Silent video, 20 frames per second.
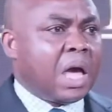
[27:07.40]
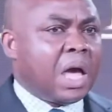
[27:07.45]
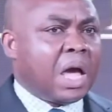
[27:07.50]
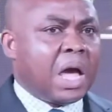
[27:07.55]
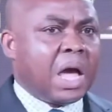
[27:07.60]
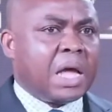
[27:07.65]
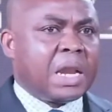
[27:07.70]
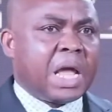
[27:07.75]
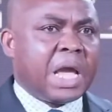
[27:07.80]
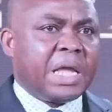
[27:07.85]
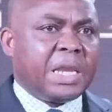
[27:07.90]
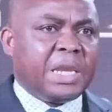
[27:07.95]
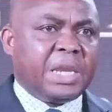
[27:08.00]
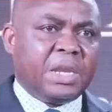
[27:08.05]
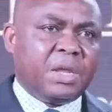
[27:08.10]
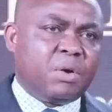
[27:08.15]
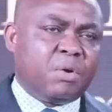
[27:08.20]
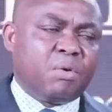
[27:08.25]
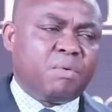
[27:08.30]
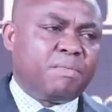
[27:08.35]
And I
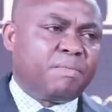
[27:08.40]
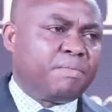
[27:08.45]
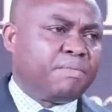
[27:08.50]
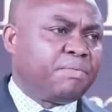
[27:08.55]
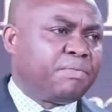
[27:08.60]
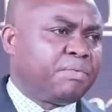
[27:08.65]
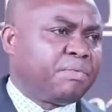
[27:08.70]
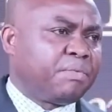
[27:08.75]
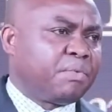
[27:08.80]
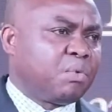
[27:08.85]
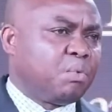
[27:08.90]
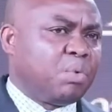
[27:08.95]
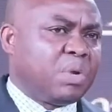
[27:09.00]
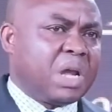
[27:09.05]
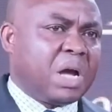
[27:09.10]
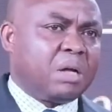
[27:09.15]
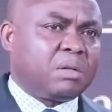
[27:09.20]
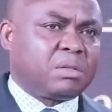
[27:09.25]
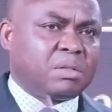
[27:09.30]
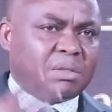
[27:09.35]
knew
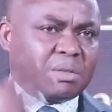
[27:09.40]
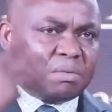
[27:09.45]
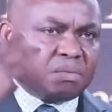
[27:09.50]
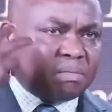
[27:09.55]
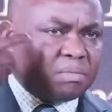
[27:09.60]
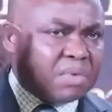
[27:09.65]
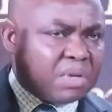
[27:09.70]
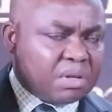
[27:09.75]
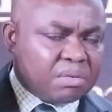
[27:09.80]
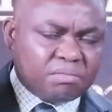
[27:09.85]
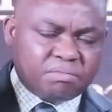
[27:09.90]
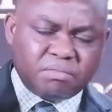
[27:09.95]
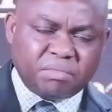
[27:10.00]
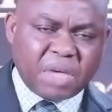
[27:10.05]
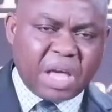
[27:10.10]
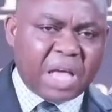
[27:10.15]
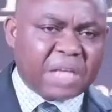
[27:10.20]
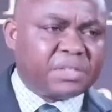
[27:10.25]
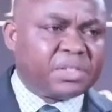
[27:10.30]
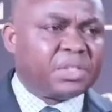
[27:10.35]
without
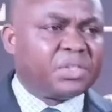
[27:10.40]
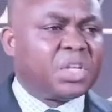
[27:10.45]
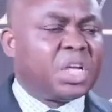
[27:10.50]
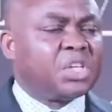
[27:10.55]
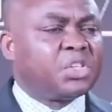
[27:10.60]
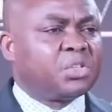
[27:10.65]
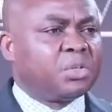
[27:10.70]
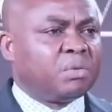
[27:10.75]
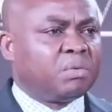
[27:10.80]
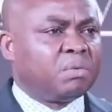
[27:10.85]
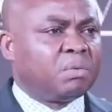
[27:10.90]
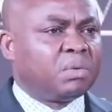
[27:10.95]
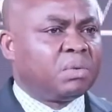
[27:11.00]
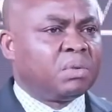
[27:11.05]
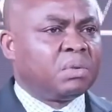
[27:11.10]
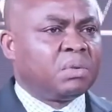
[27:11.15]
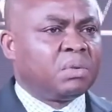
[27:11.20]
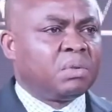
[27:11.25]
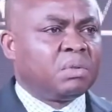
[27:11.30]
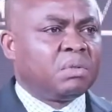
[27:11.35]
hesitation
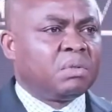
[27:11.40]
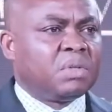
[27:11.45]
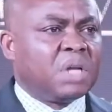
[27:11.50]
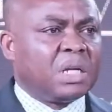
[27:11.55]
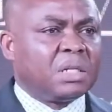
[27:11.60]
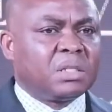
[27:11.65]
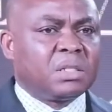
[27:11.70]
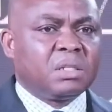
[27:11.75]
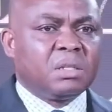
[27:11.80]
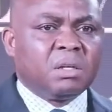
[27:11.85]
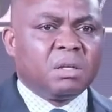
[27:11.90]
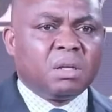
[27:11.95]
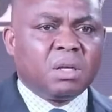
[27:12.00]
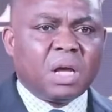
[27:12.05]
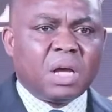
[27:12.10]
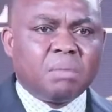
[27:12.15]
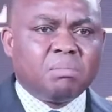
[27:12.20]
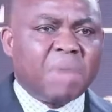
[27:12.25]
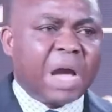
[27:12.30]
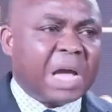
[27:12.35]
that
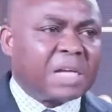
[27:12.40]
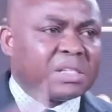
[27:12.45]
my